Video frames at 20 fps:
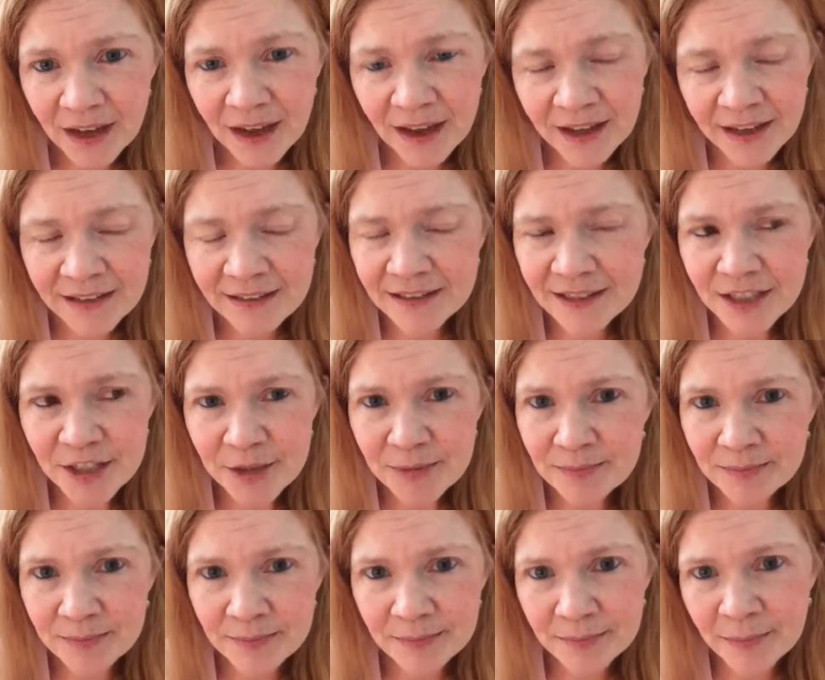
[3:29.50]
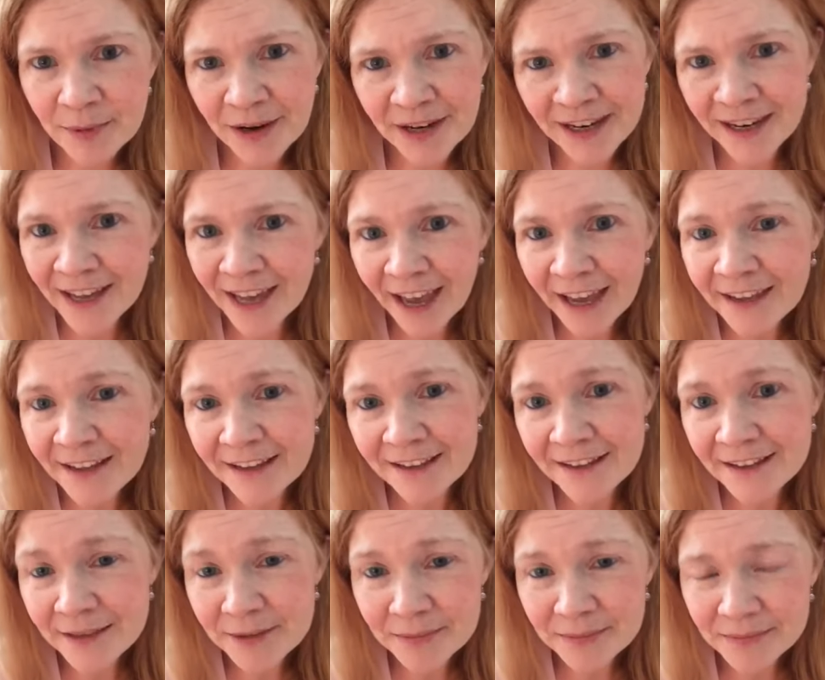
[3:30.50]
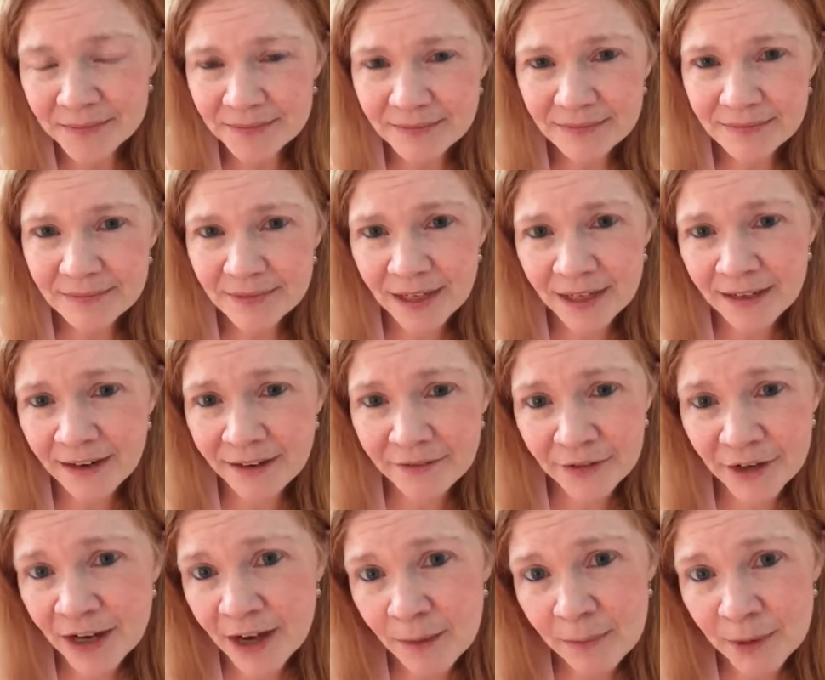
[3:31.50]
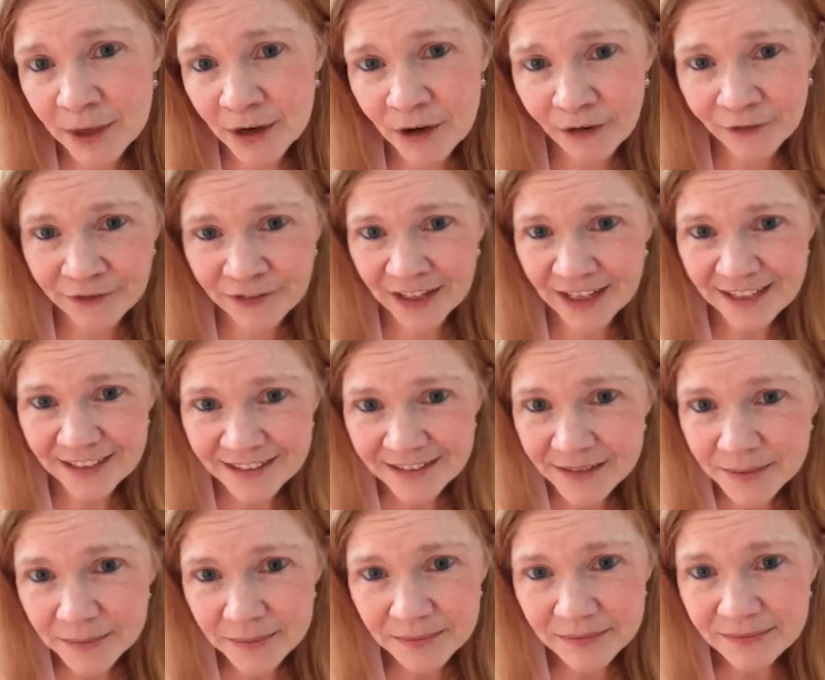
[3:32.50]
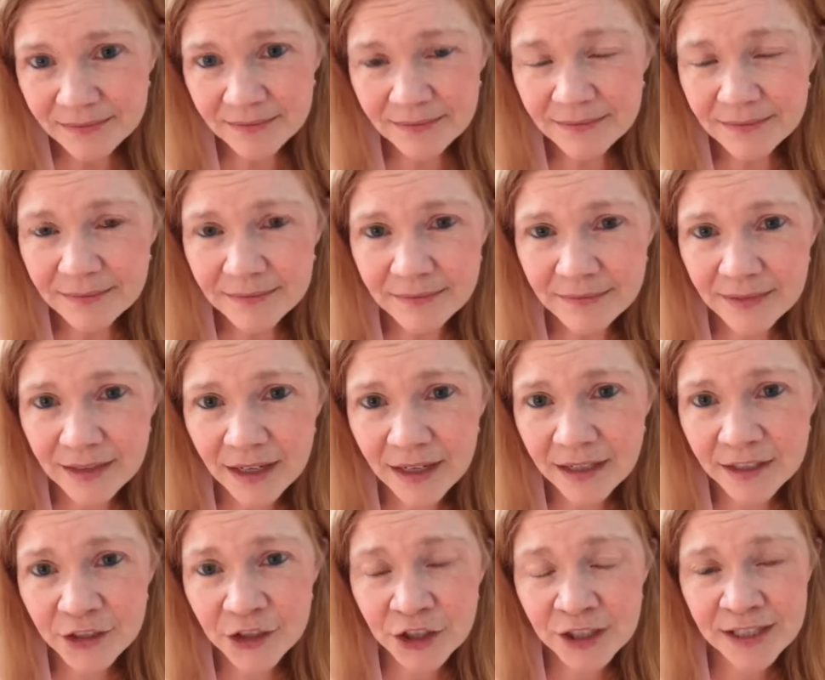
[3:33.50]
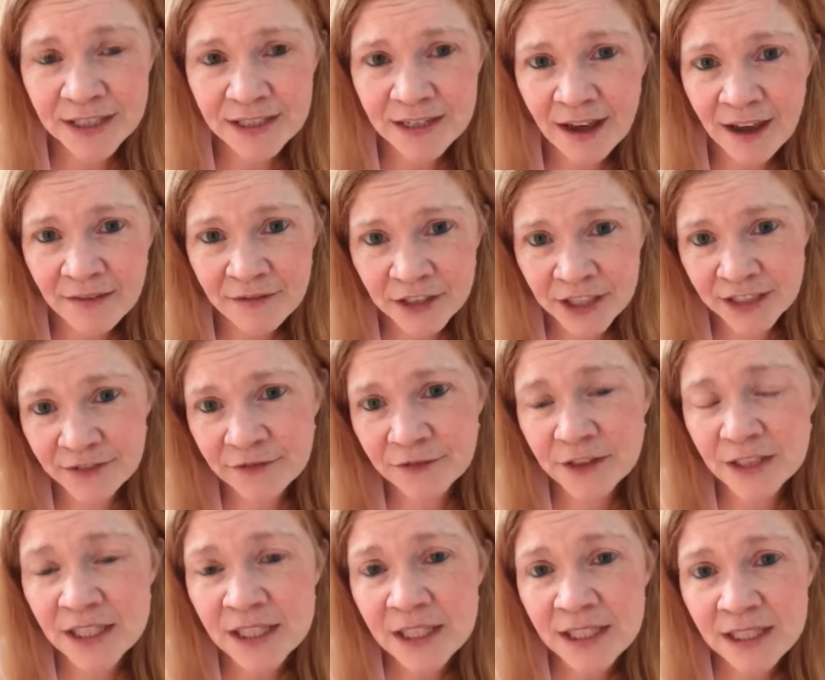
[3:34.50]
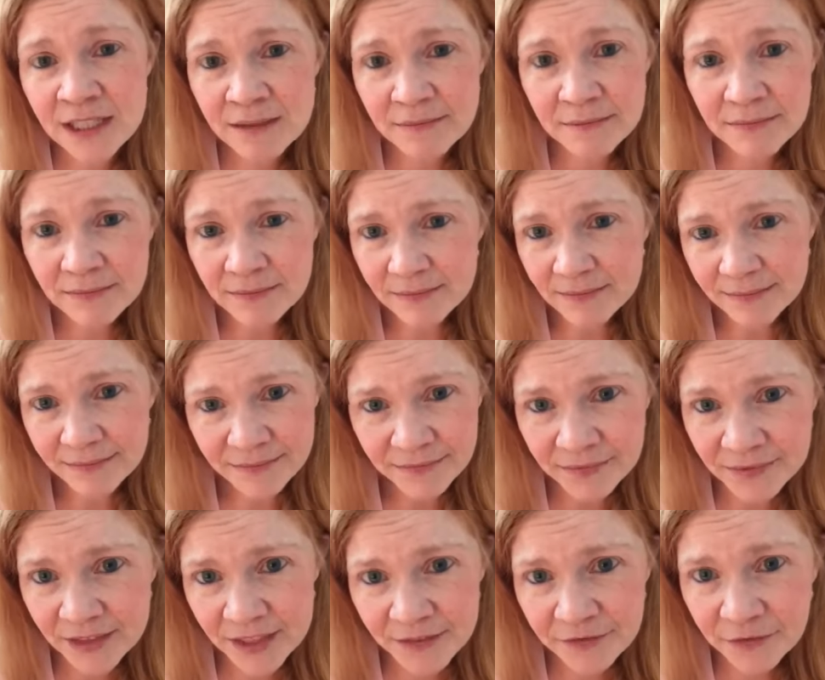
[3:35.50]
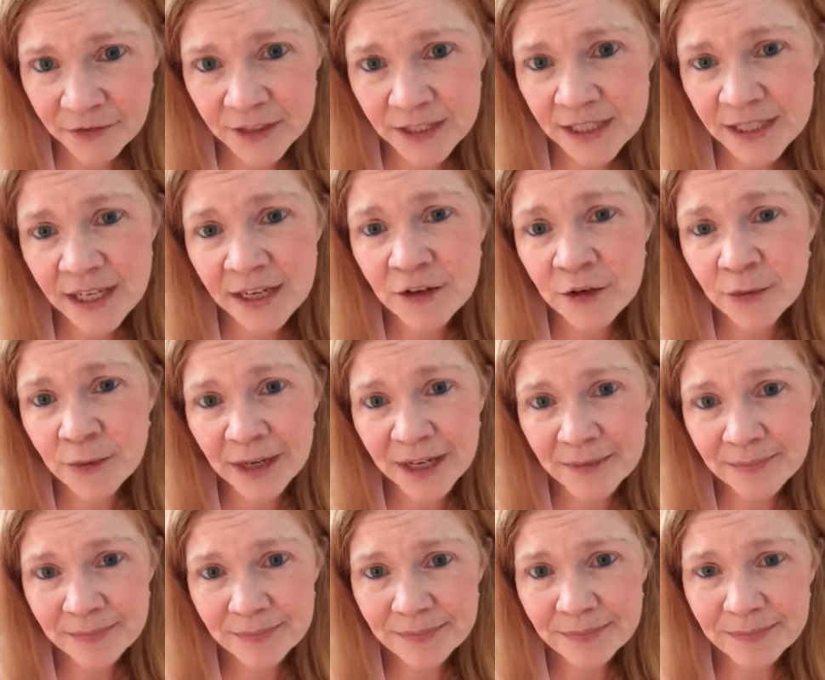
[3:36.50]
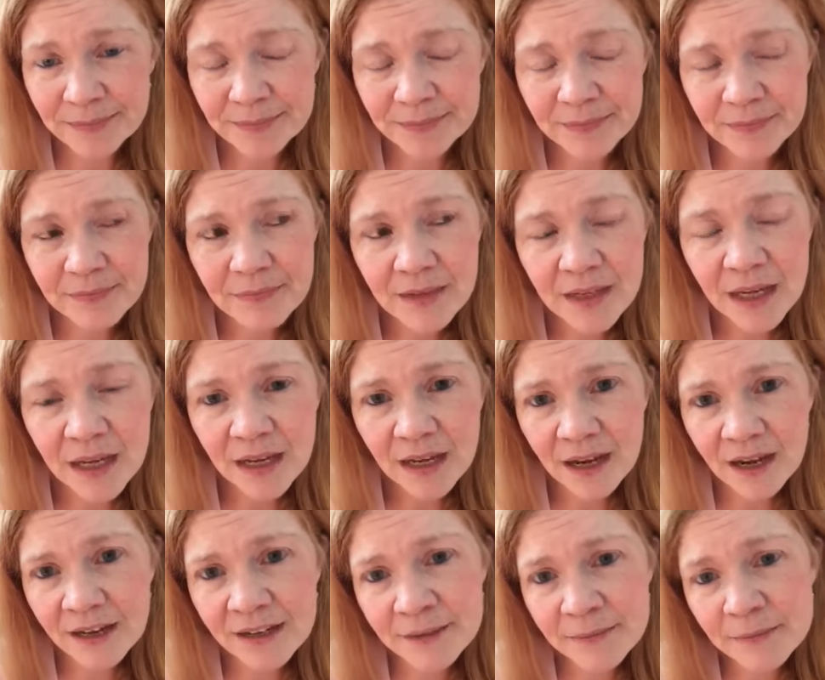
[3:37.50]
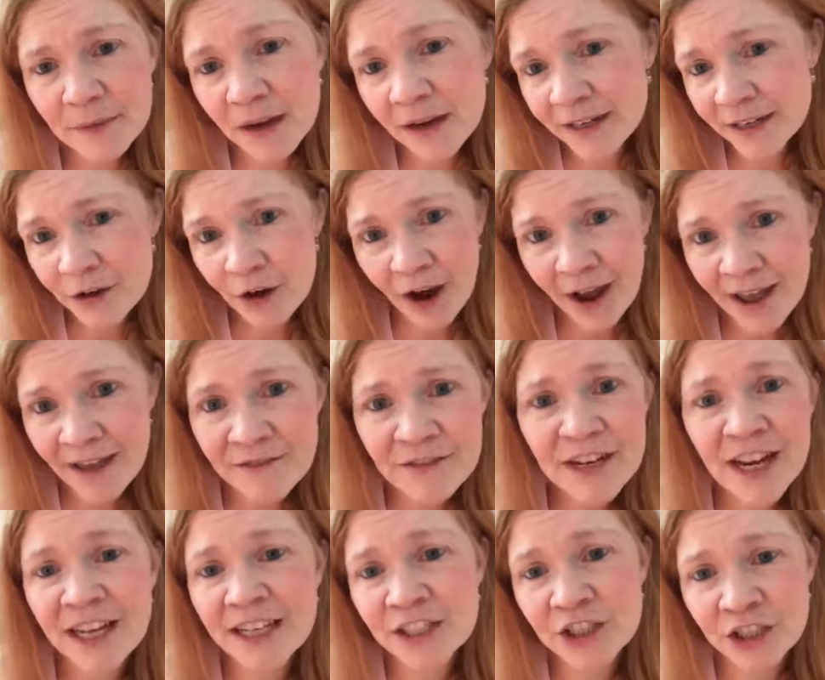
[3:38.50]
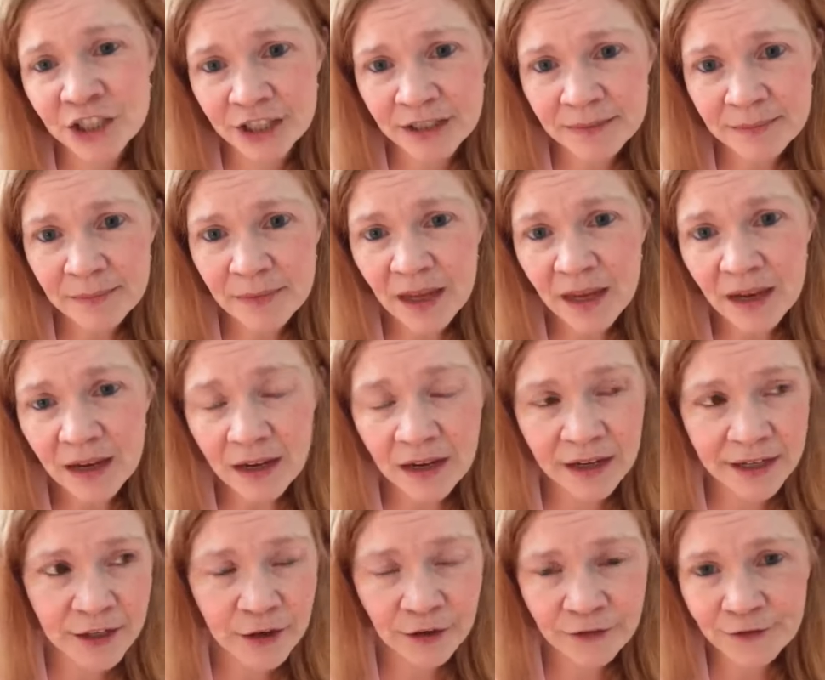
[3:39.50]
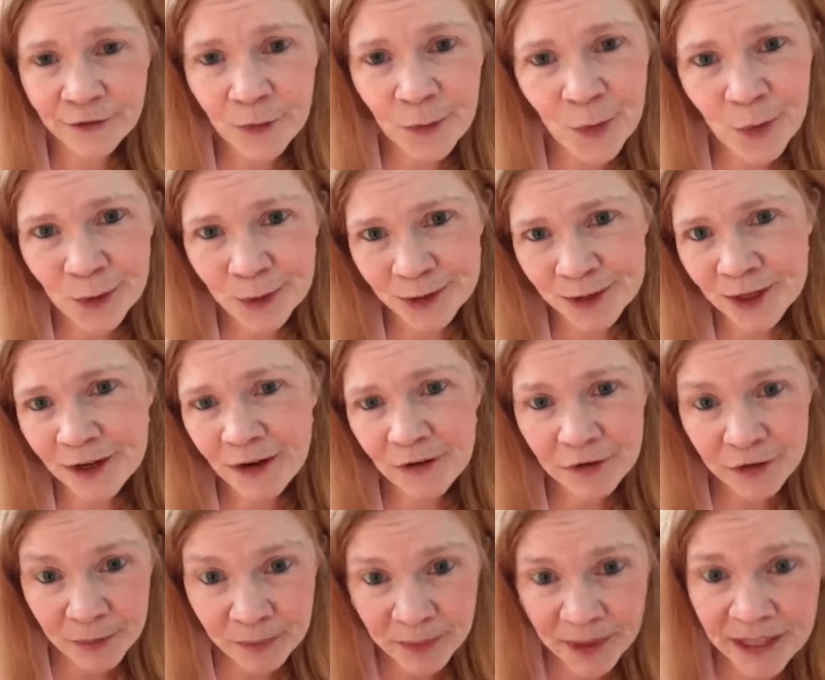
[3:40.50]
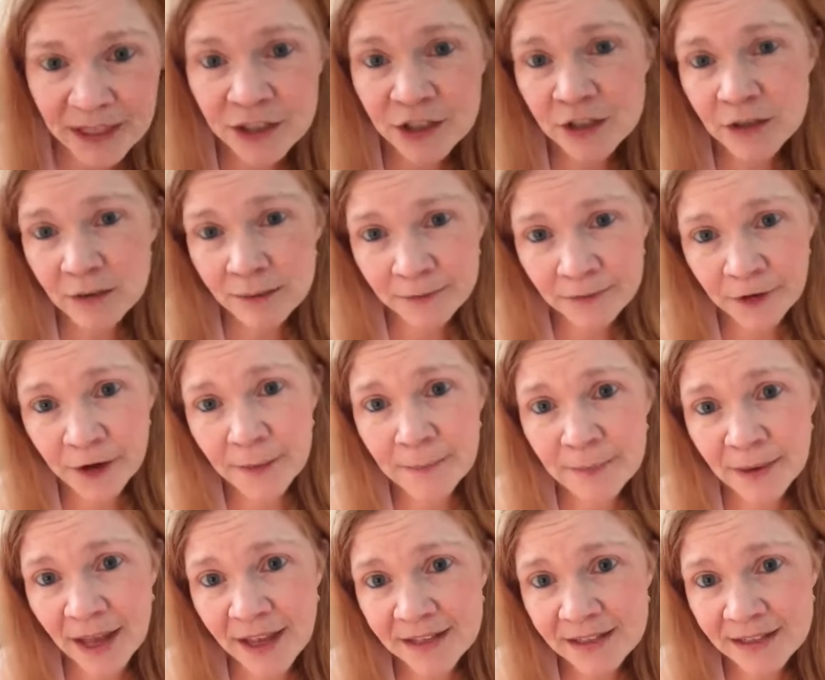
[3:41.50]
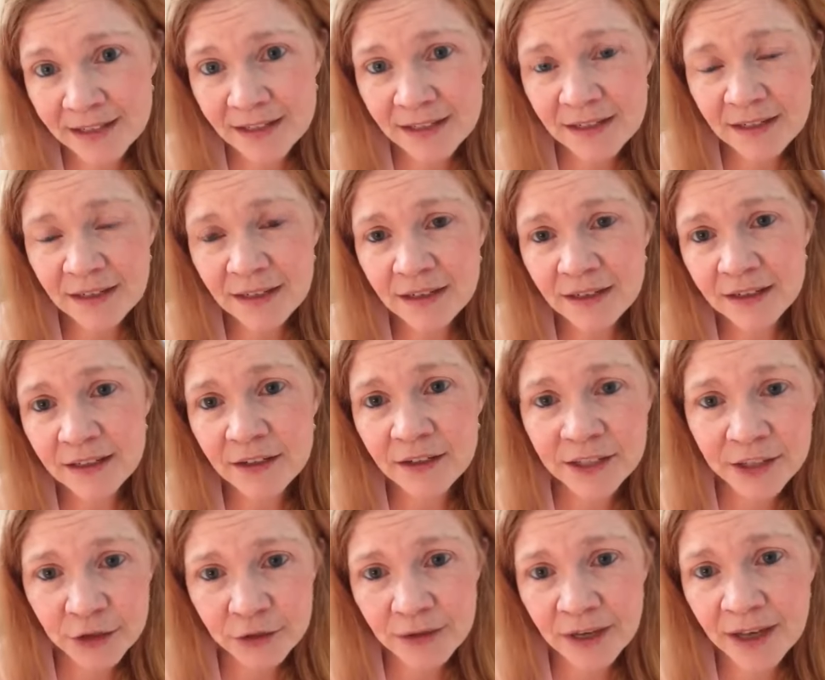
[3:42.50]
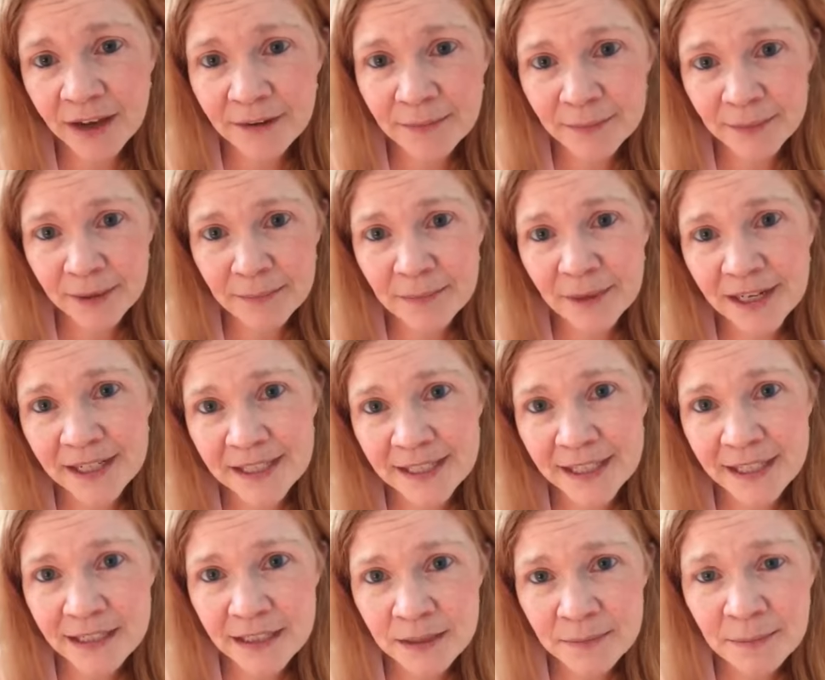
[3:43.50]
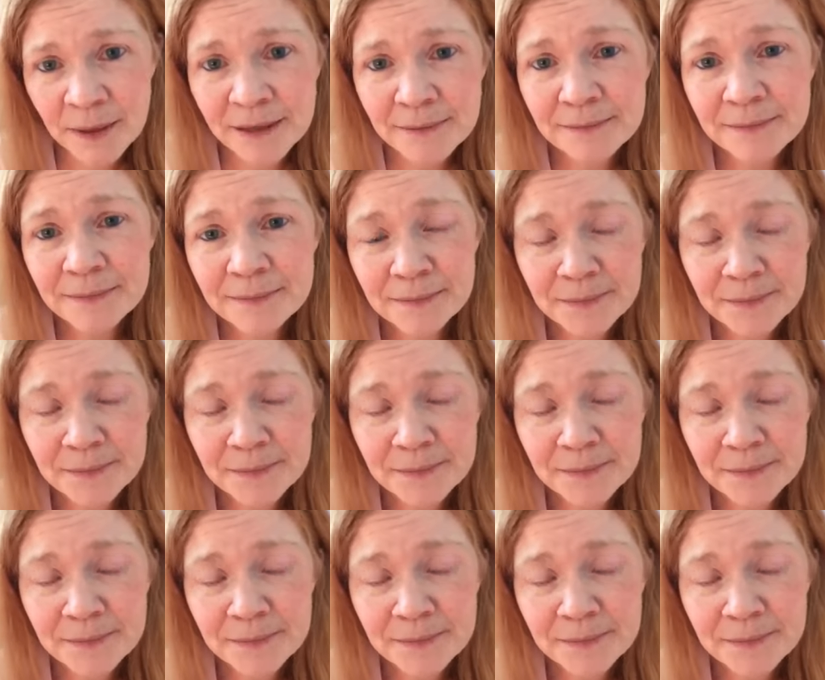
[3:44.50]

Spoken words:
and buy a cake and have a cup of coffee and just have a different scenery. I have nature. I go for walks along the beach, so I'm very blessed, and I do count my blessings, but